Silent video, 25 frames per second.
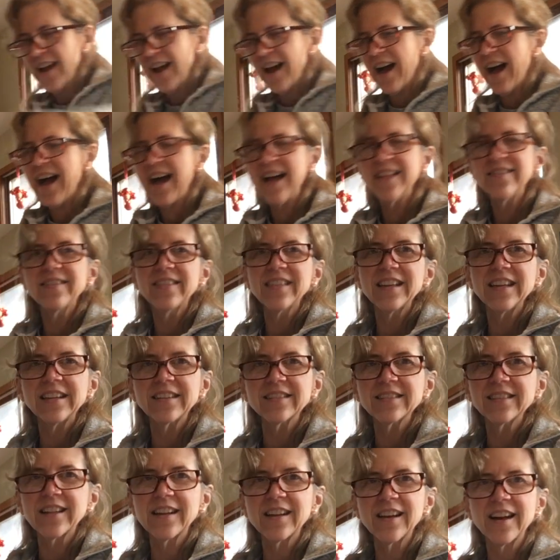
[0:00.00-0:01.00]
on
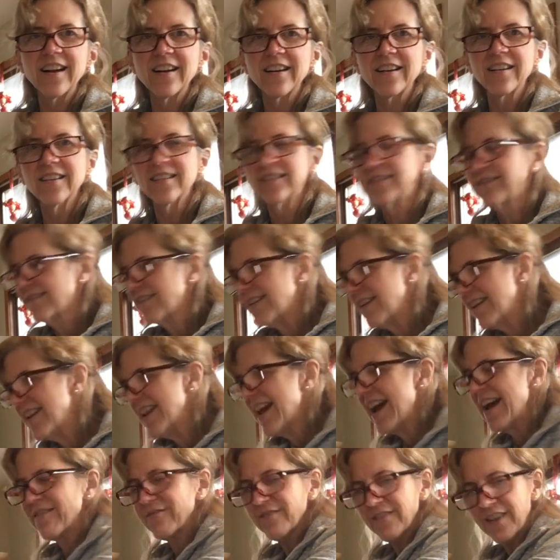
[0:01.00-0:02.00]
things that are
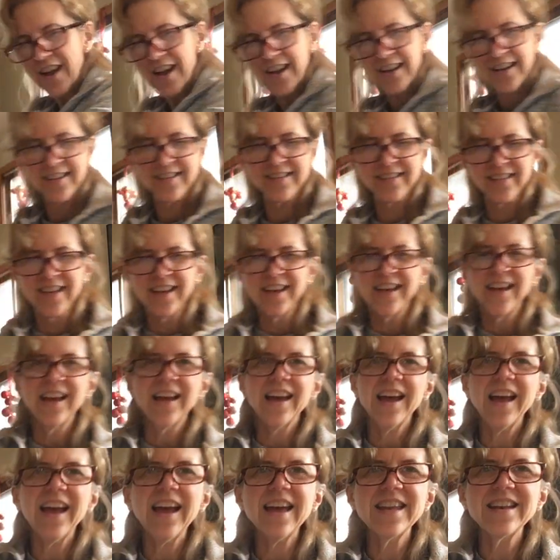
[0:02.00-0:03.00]
not rocks
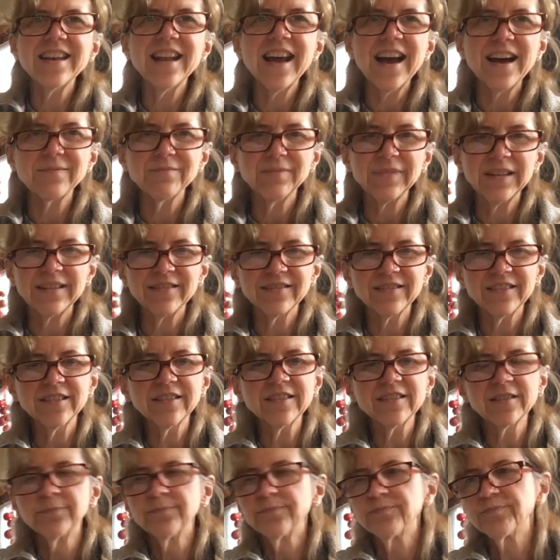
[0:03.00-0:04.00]
and not
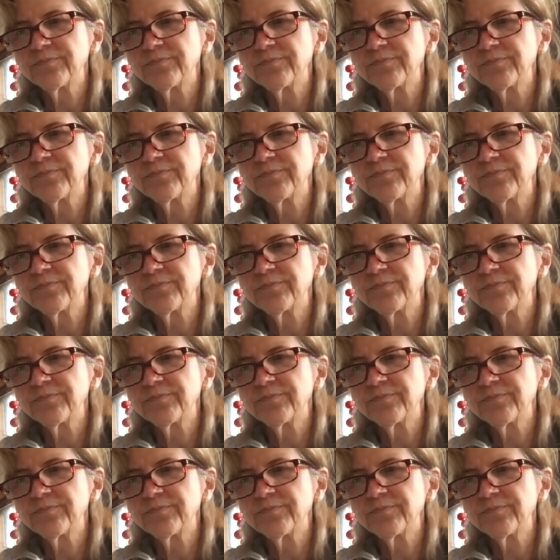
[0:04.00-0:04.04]
minerals.